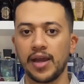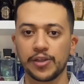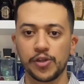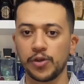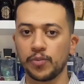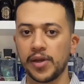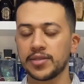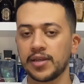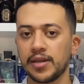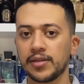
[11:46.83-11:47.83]
Actually, on my
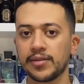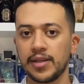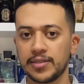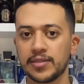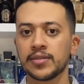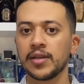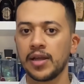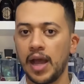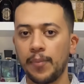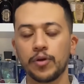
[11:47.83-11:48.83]
skin, it lasts
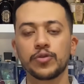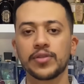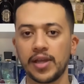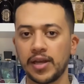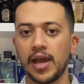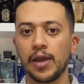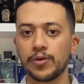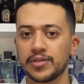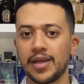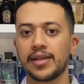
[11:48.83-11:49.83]
about 10
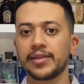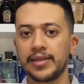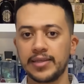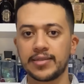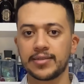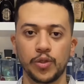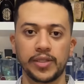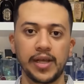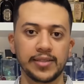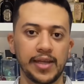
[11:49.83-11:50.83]
hours at least. So it
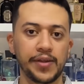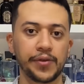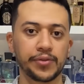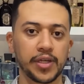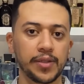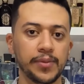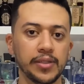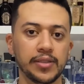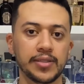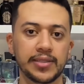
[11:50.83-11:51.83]
has an
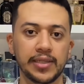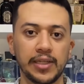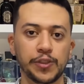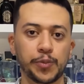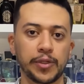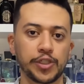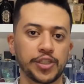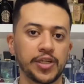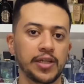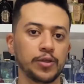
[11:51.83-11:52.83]
incredible sealage,
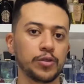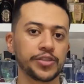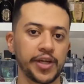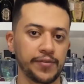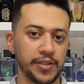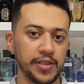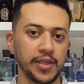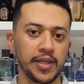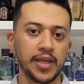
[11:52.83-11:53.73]
projection, and longevity.